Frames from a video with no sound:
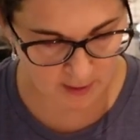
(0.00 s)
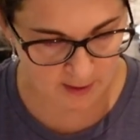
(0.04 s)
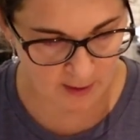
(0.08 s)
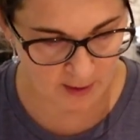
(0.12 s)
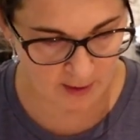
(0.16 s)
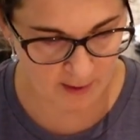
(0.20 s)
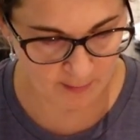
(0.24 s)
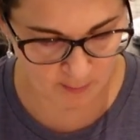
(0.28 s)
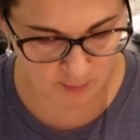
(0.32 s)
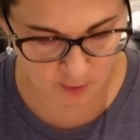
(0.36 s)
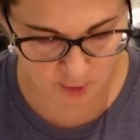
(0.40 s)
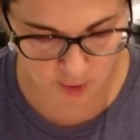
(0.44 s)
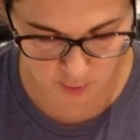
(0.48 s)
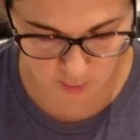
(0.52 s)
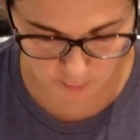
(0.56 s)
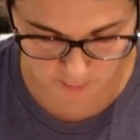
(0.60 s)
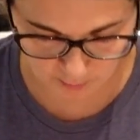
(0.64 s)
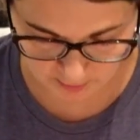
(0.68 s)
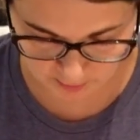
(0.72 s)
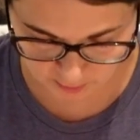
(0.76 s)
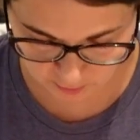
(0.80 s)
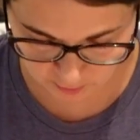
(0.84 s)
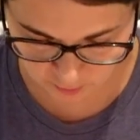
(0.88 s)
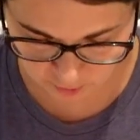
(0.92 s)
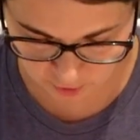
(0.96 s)
I'm going
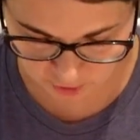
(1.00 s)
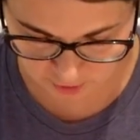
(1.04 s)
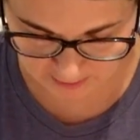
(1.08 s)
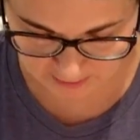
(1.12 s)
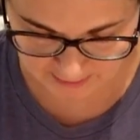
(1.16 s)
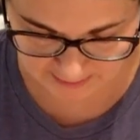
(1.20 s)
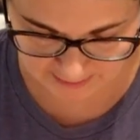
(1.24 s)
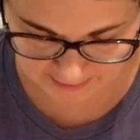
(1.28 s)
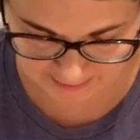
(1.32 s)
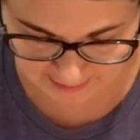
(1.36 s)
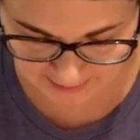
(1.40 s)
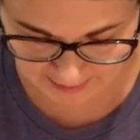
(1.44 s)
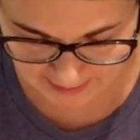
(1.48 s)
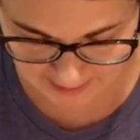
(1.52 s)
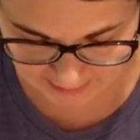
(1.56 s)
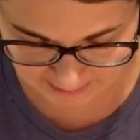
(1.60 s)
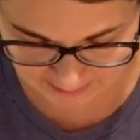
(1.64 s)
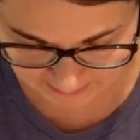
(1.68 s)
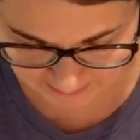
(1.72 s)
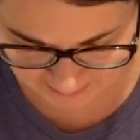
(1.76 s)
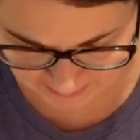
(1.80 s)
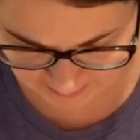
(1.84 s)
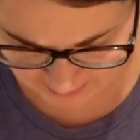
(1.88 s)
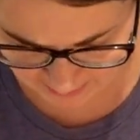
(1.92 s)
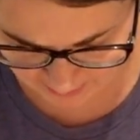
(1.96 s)
to just lay
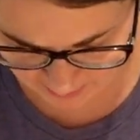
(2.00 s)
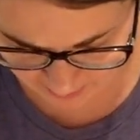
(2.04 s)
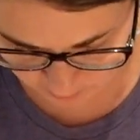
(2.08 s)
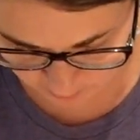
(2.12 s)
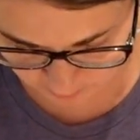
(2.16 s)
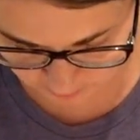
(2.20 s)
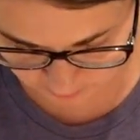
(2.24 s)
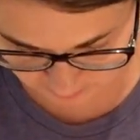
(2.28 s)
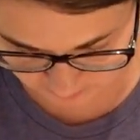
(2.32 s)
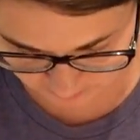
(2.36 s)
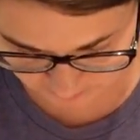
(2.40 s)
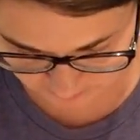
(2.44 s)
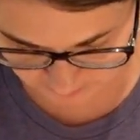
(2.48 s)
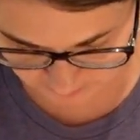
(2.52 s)
it out